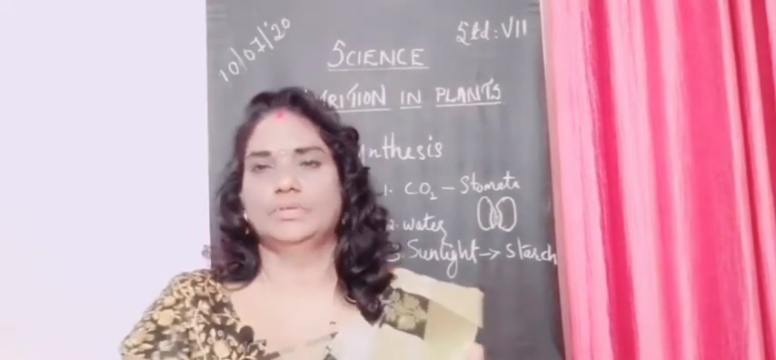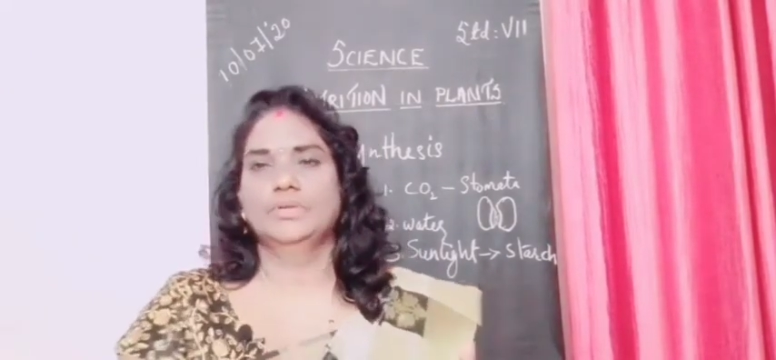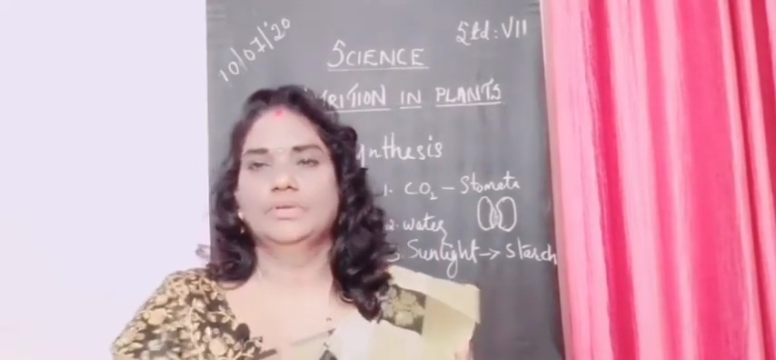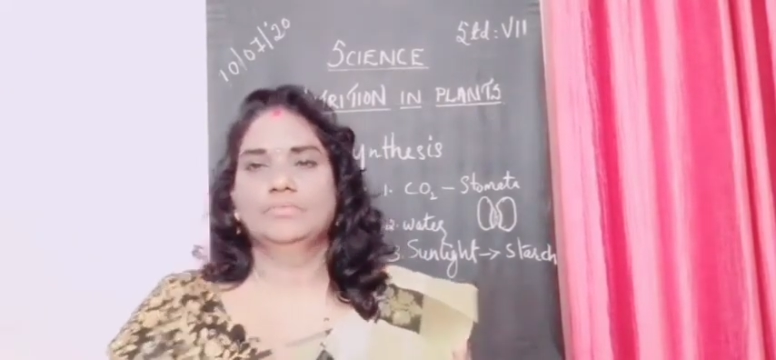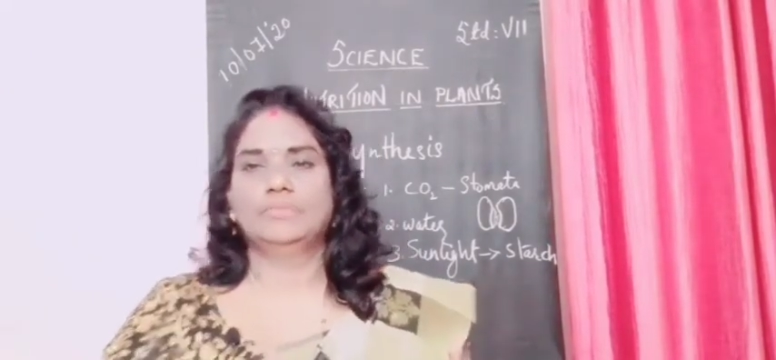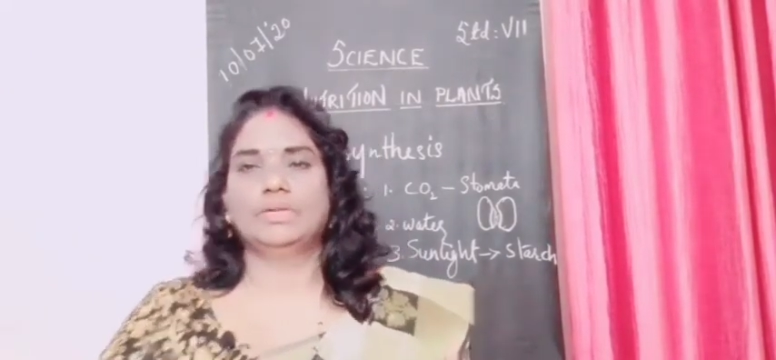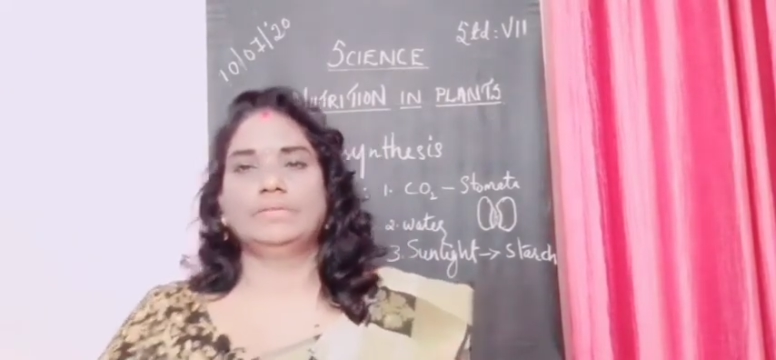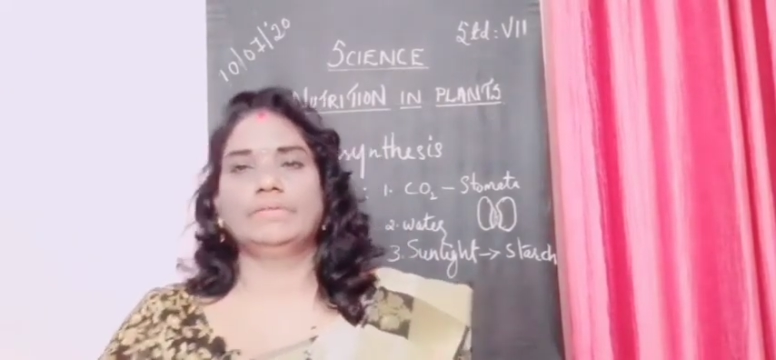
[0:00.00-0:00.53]

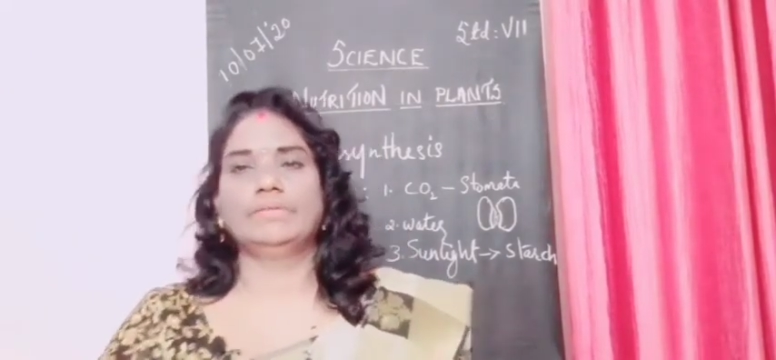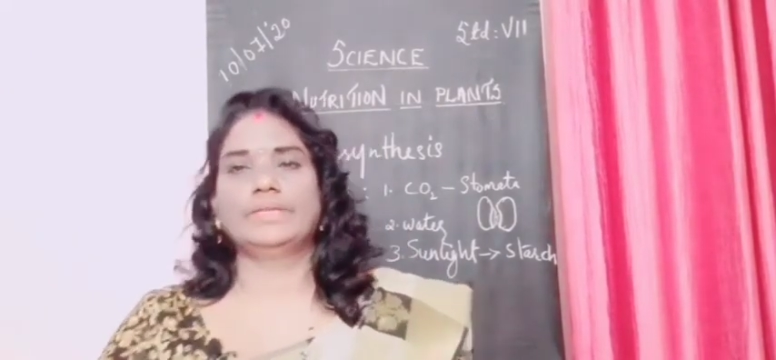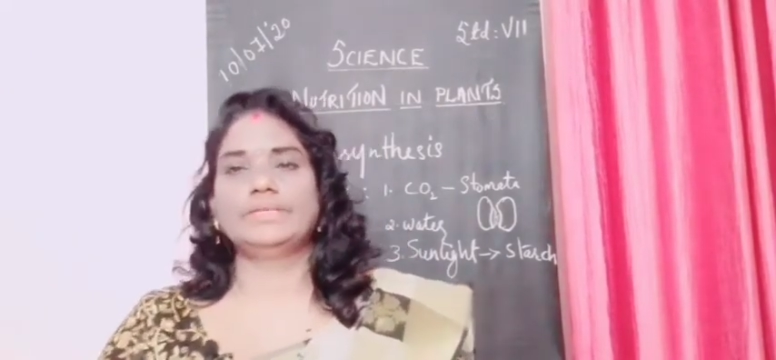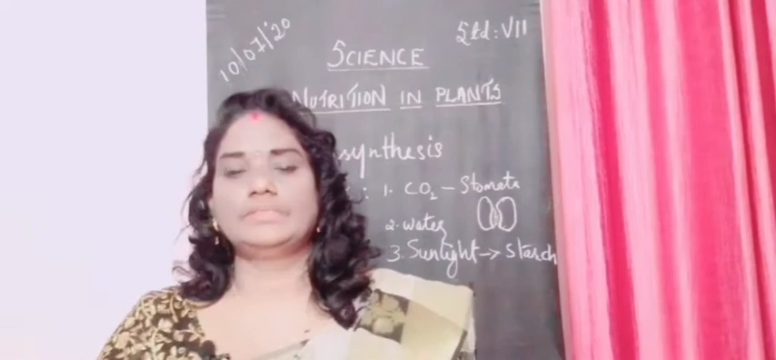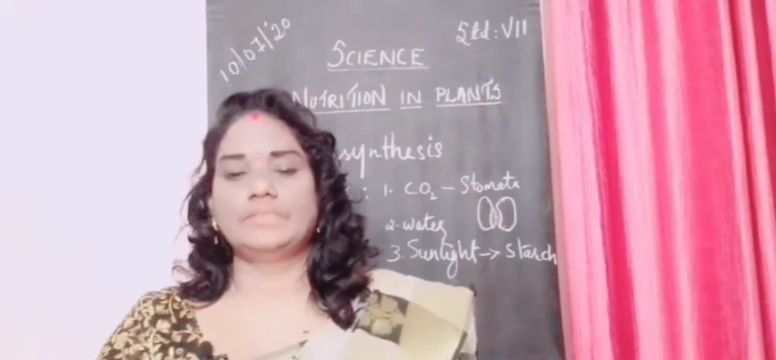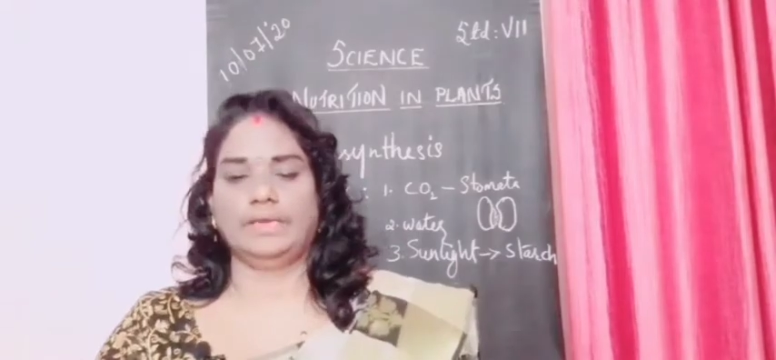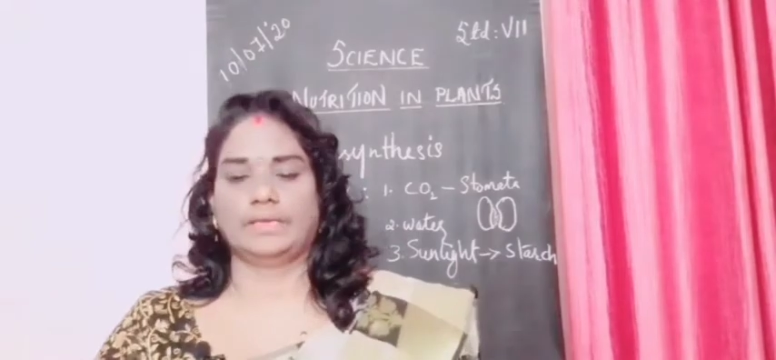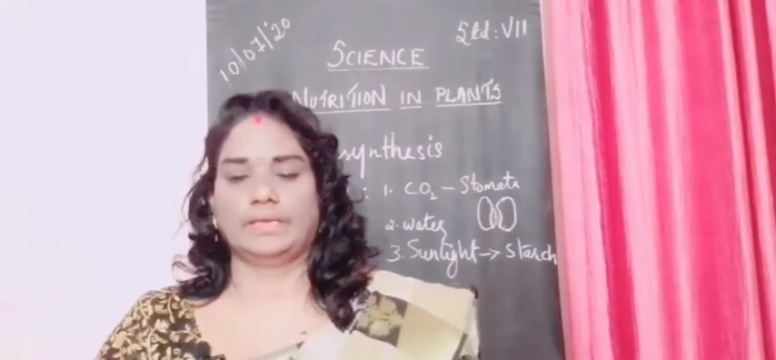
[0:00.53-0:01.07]
whatever is
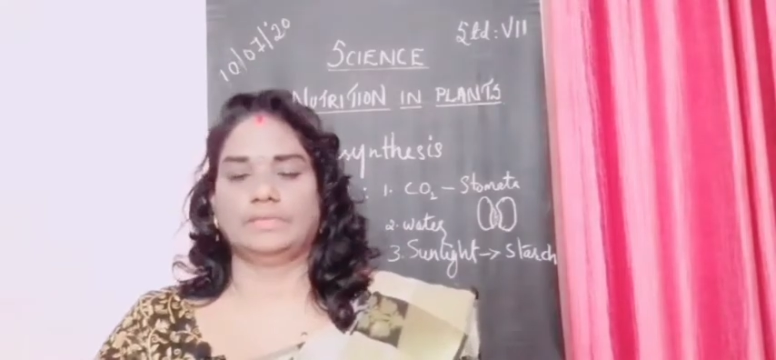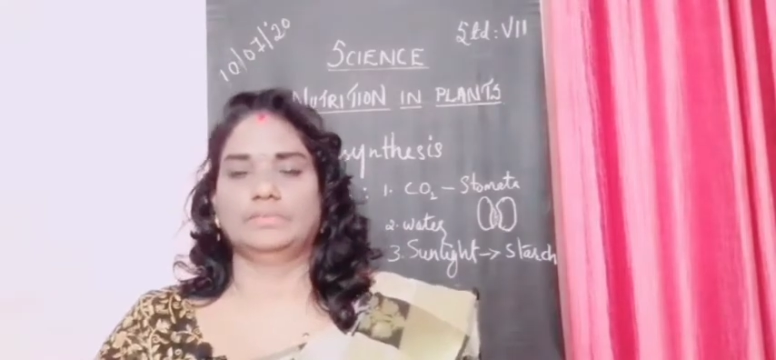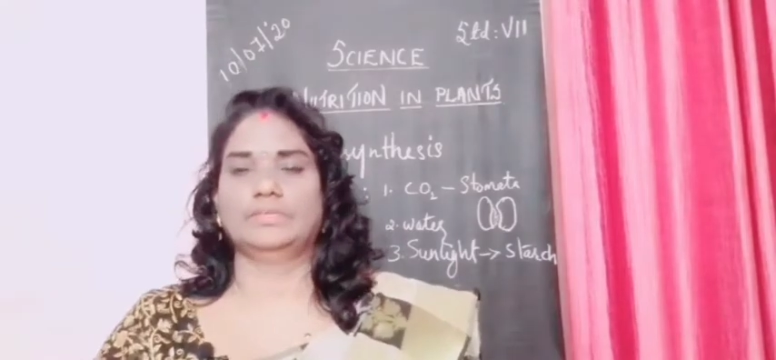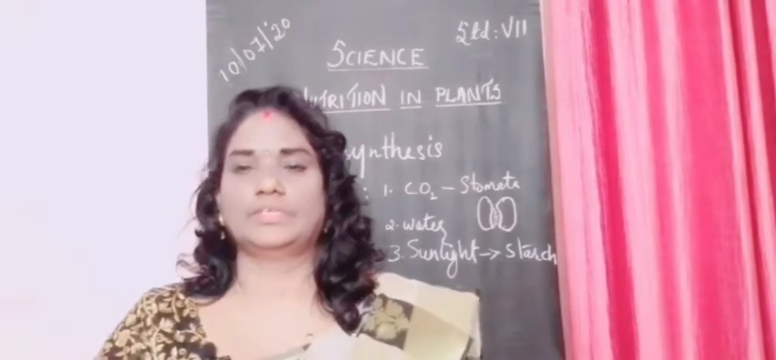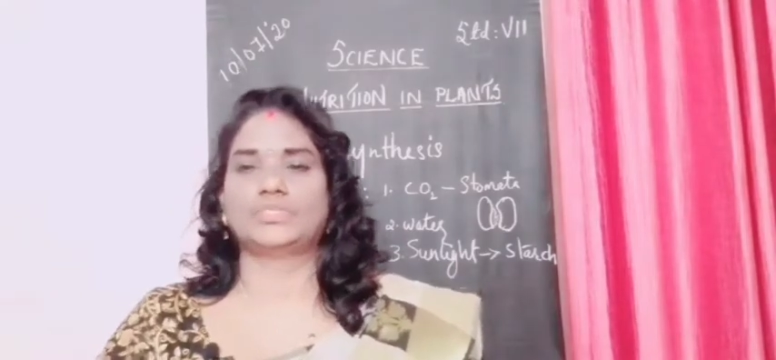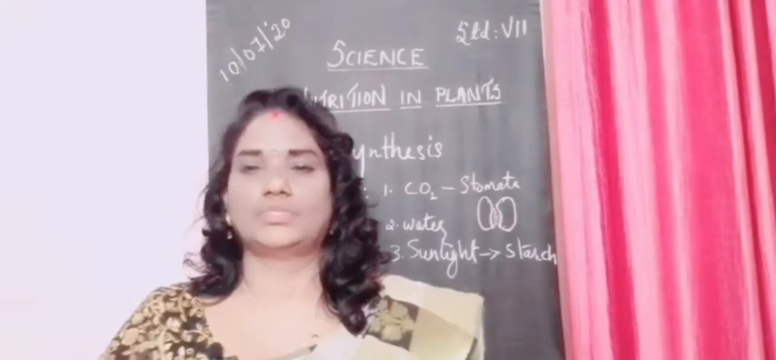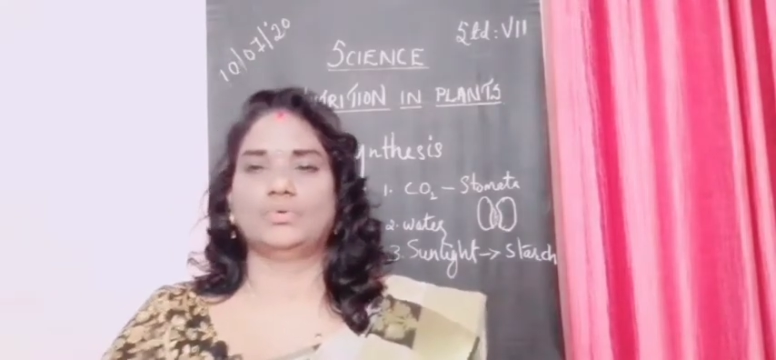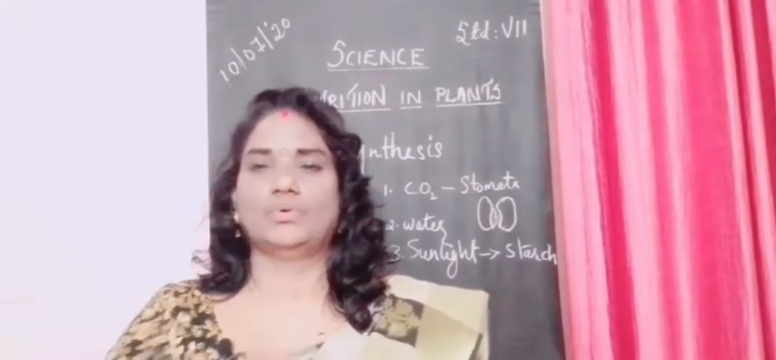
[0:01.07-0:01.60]
there, they
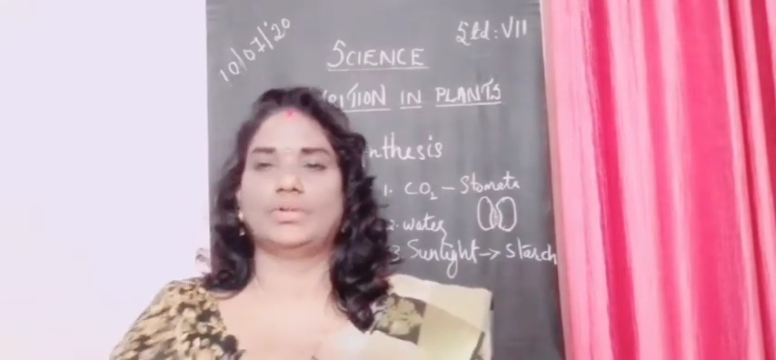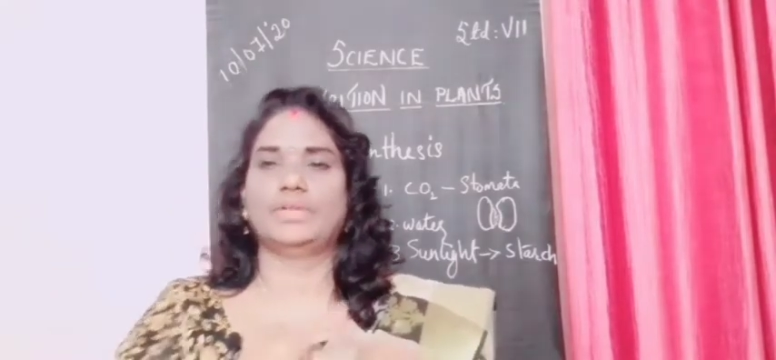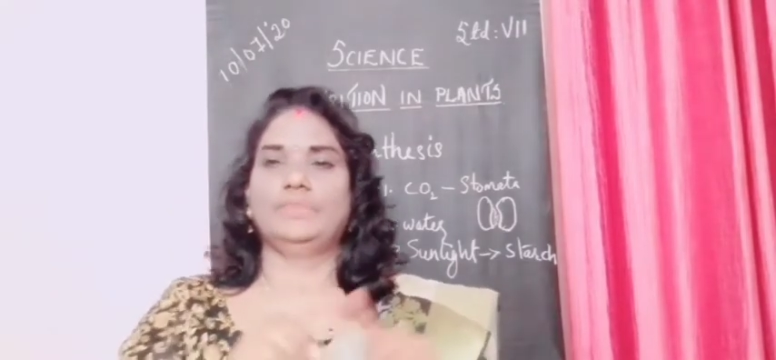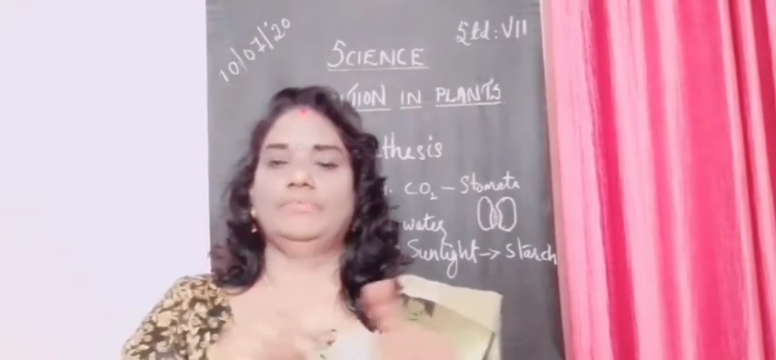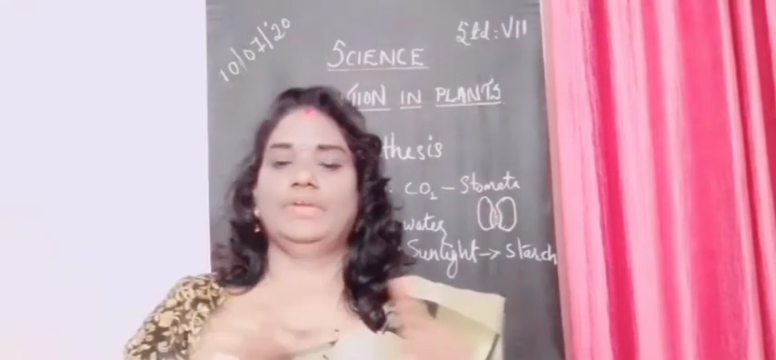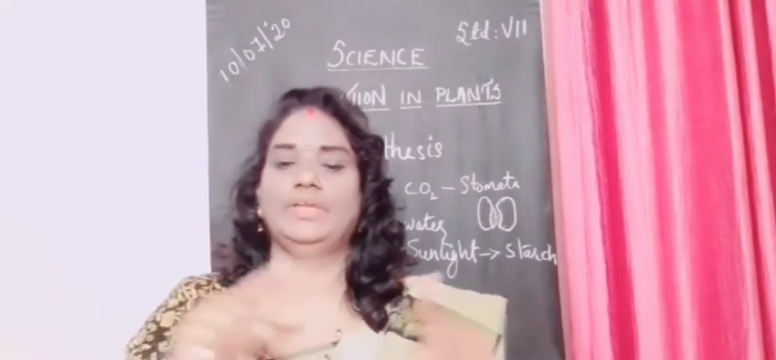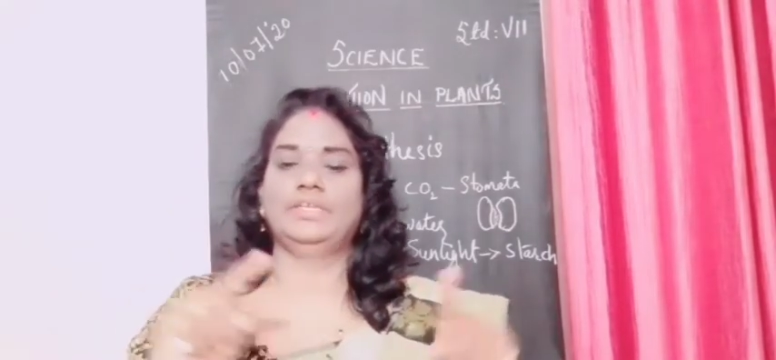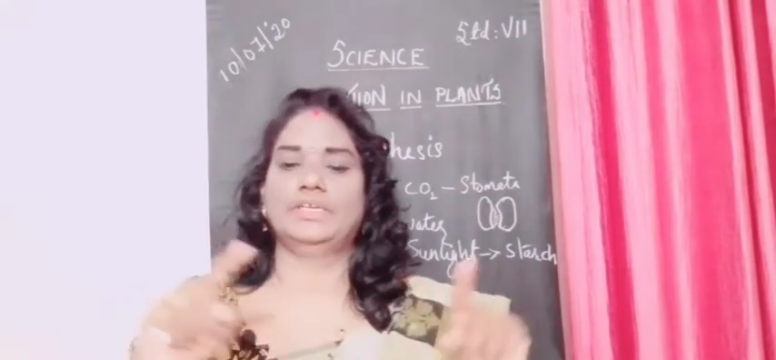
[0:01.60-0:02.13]
store in
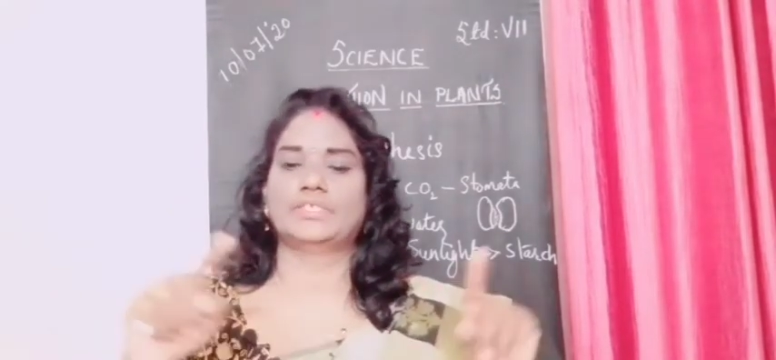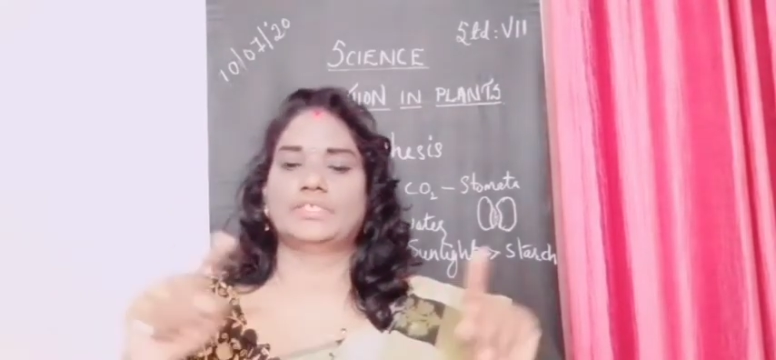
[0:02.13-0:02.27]
various